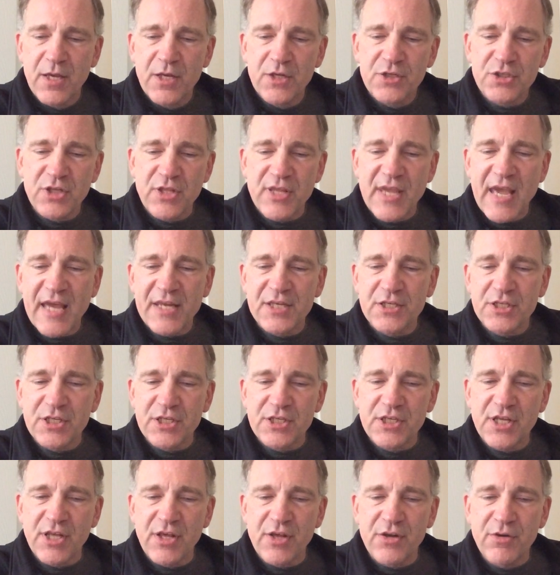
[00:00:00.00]
So the answer
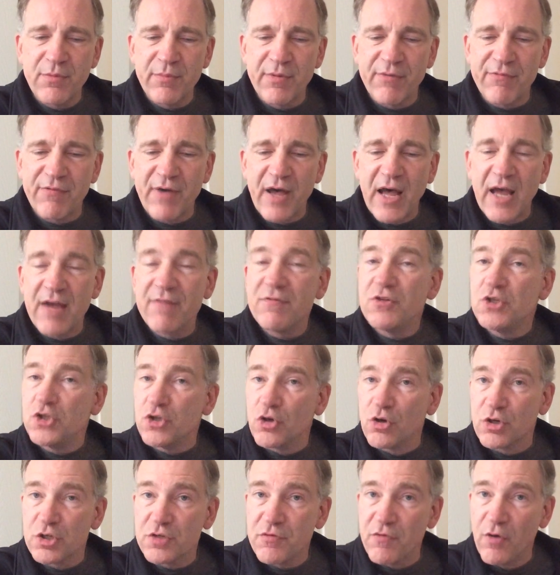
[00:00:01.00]
to number 5,
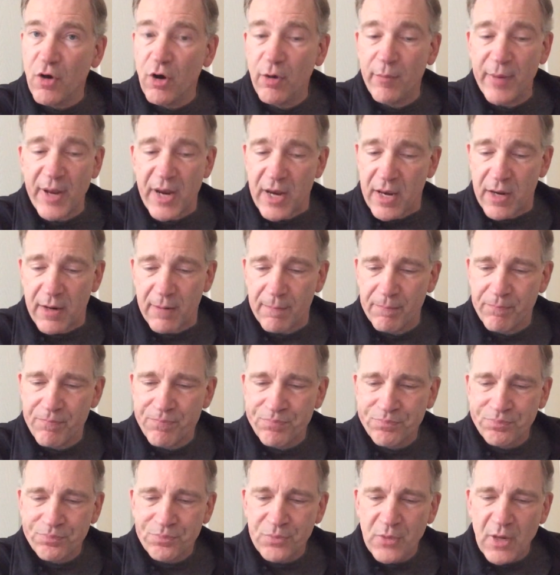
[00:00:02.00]
George Foreman.
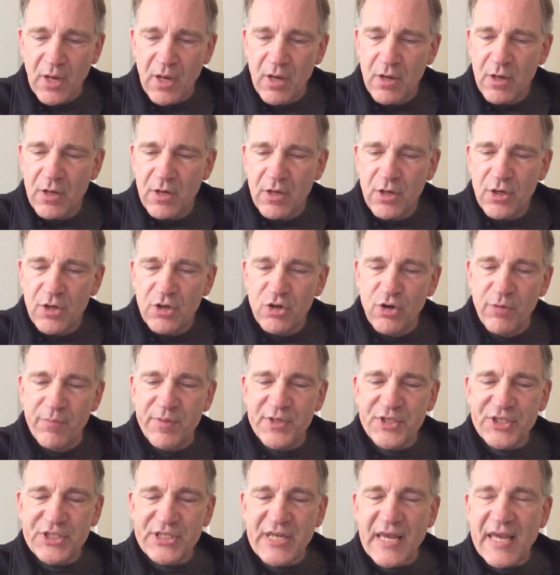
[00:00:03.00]

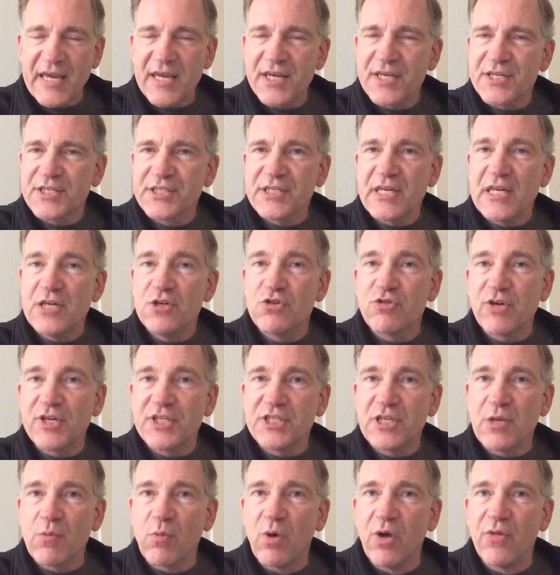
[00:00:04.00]
Number 6,
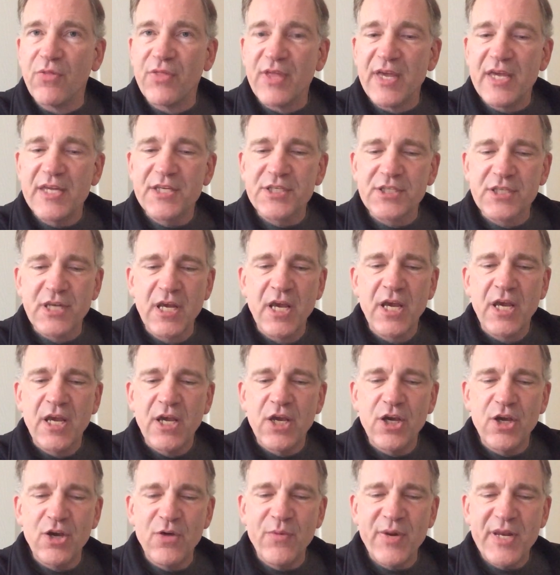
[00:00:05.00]
interesting one this.
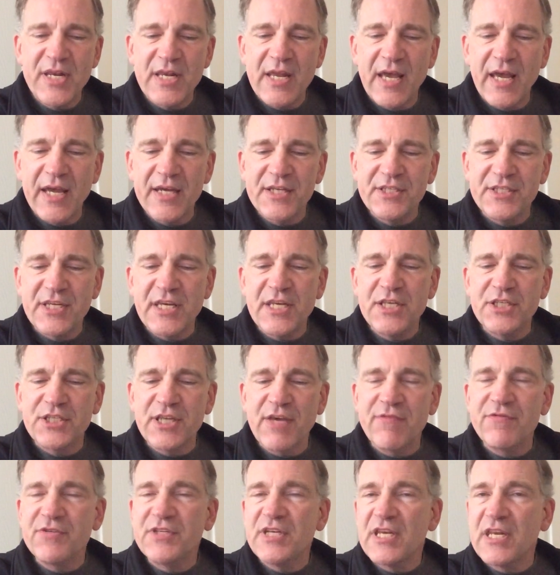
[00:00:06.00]
Who in
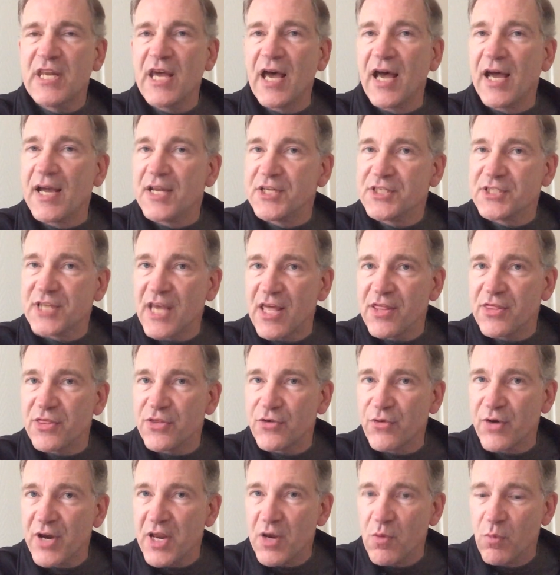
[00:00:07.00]
1979 set
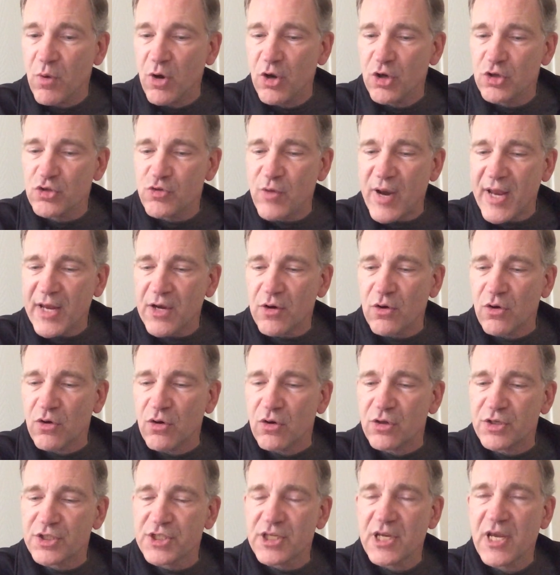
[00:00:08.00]
3 world
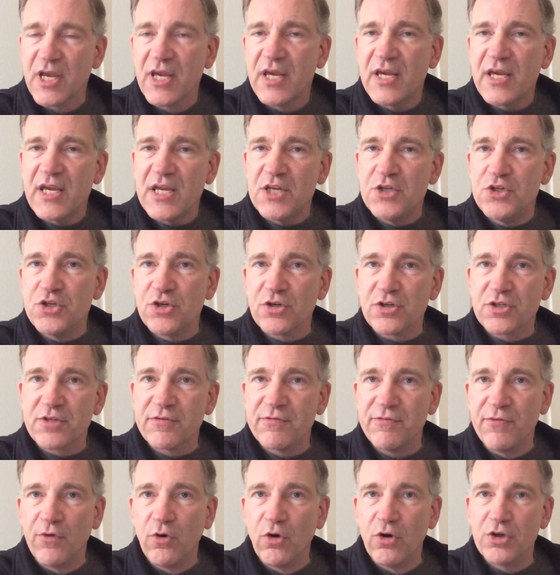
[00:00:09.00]
records in just
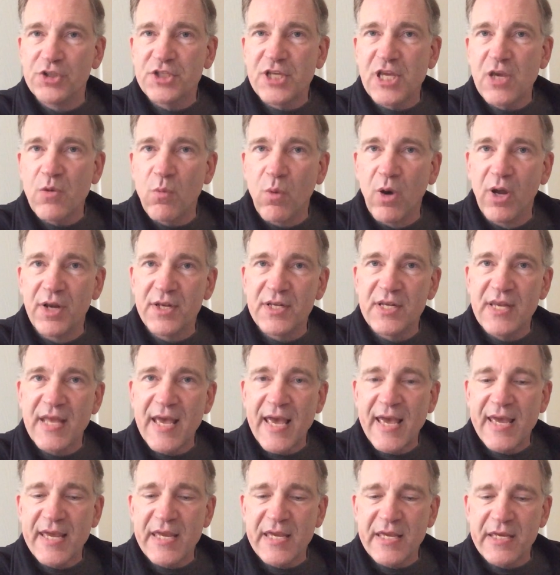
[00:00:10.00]
41
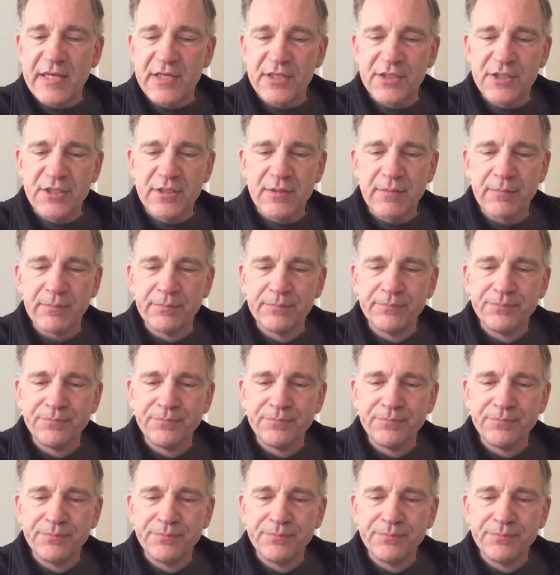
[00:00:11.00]
days?